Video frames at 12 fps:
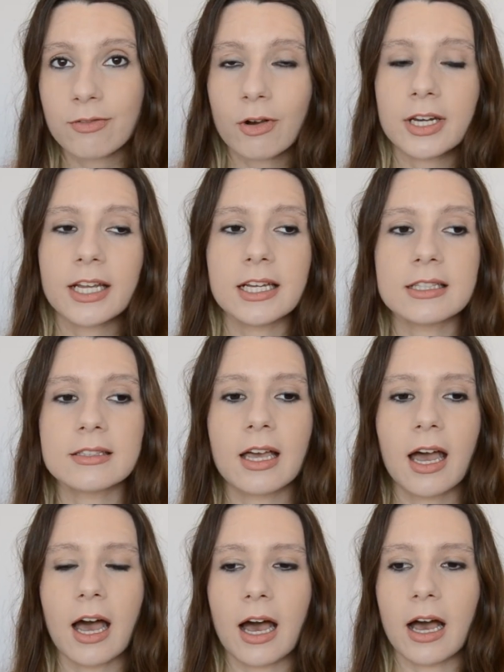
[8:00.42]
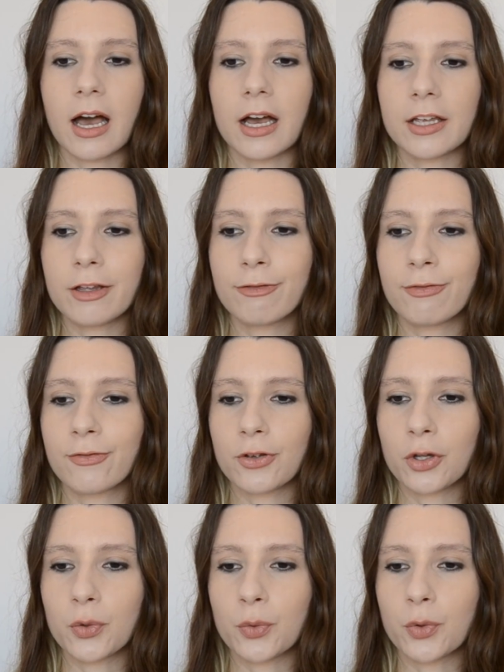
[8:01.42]
on it, if
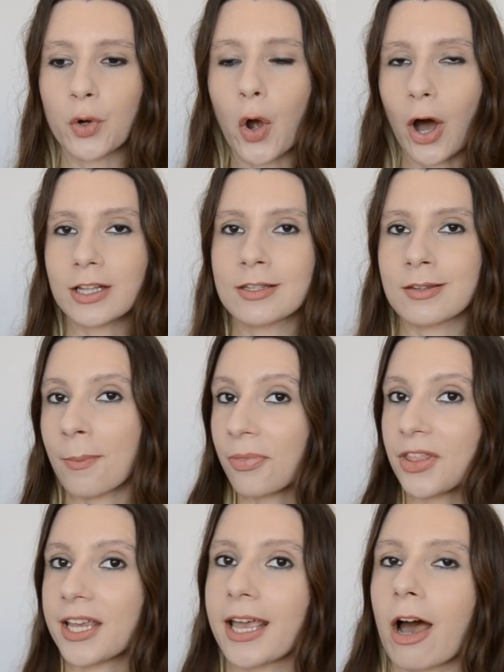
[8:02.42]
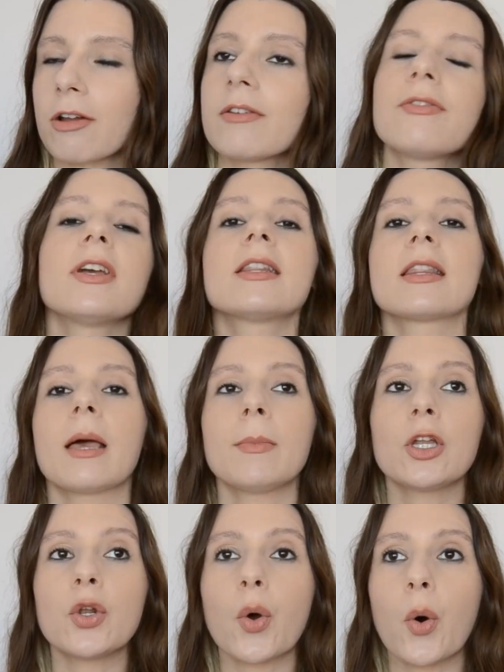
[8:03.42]
you got something out of it, let me
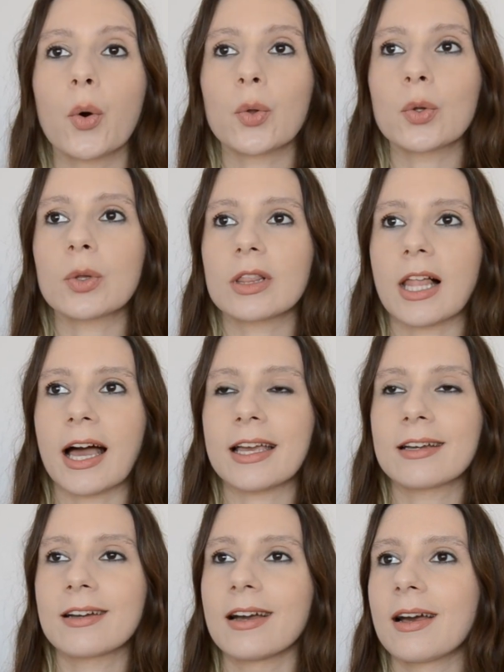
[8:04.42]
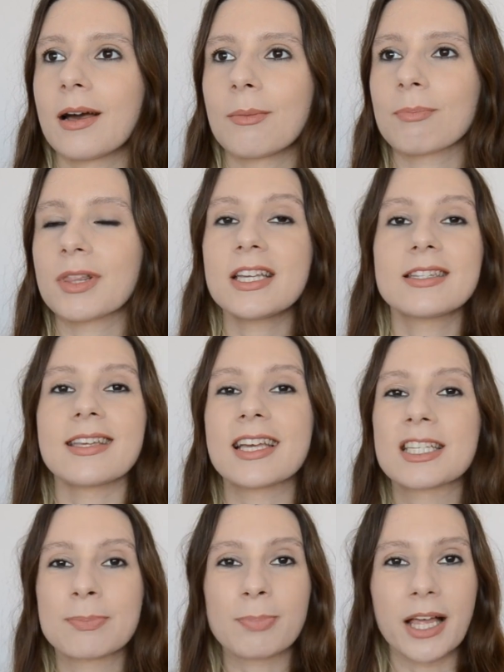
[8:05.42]
know. Like, please
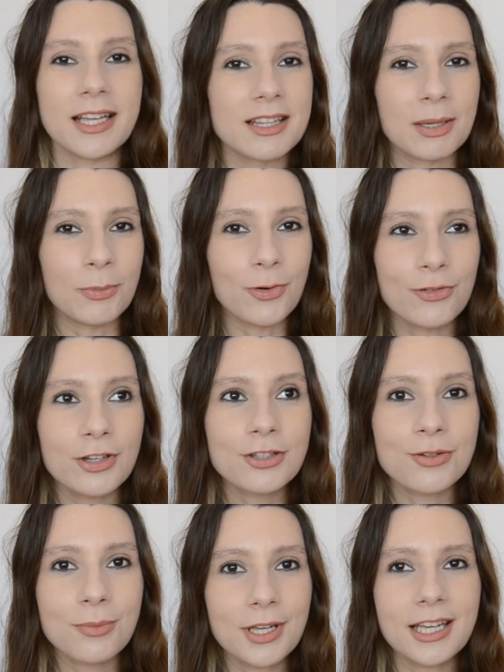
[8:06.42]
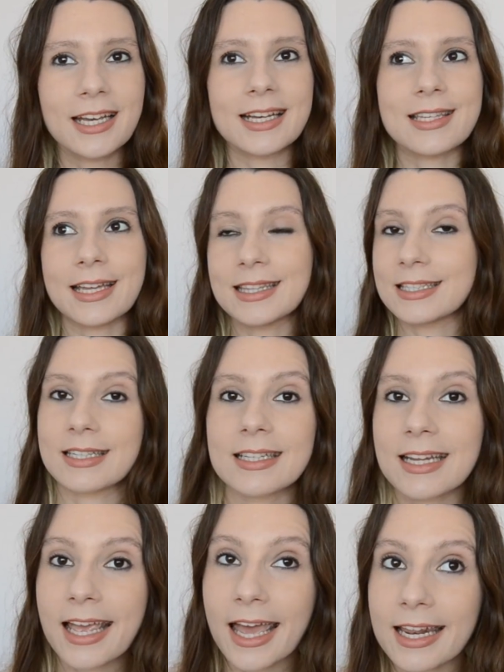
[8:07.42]
explain the movie to me, because I
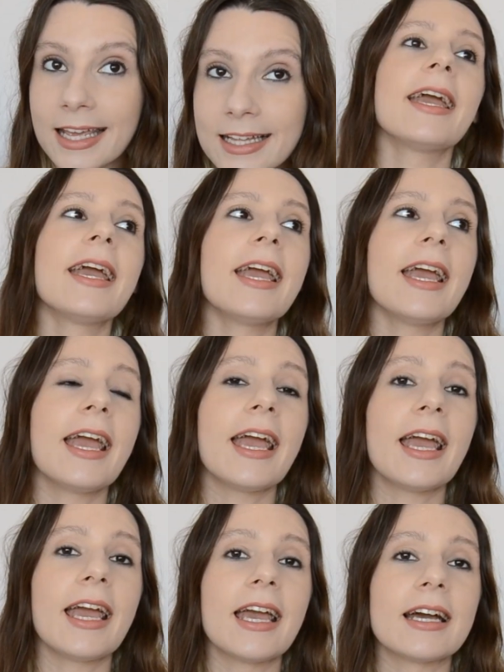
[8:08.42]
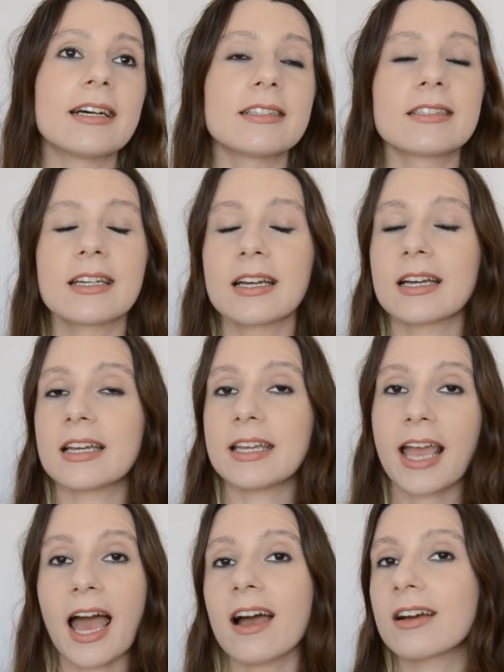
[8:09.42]
didn't get it. And
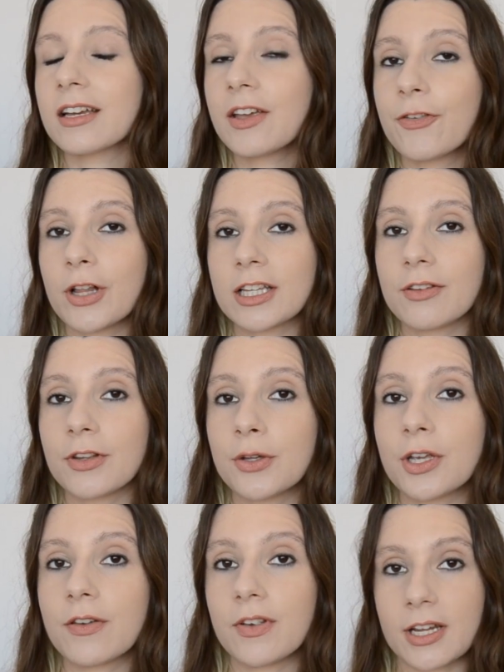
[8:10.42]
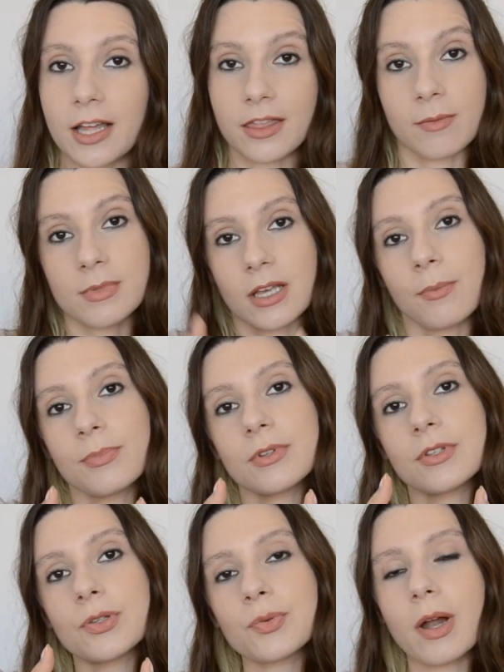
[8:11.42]
yeah, if you liked the video, give it a thumbs up,
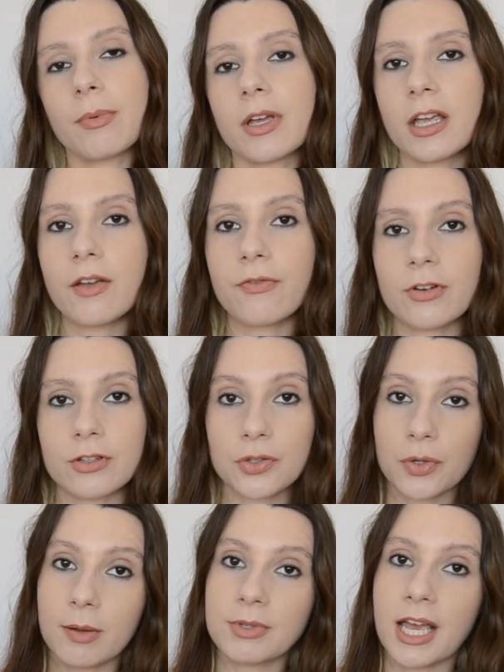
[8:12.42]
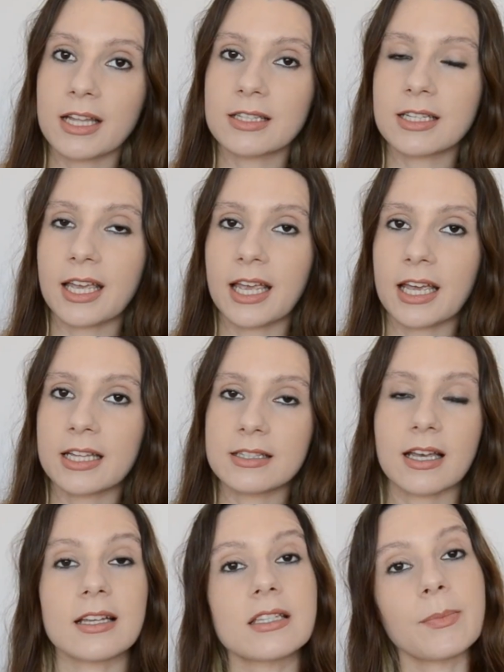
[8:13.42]
subscribe if you're not subscribed yet, and
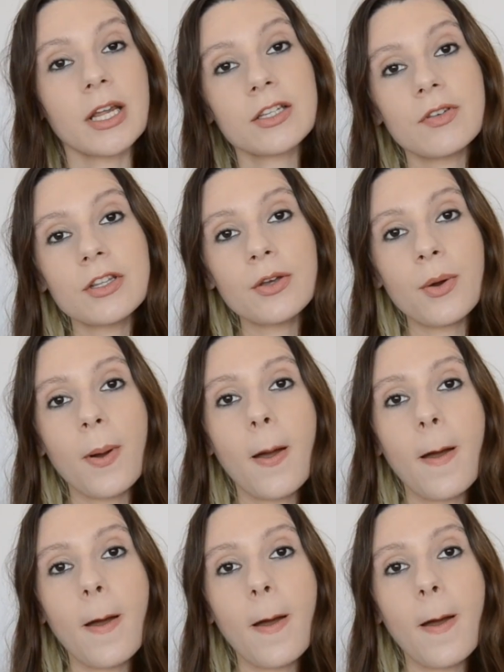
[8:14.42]
I'll see you next video.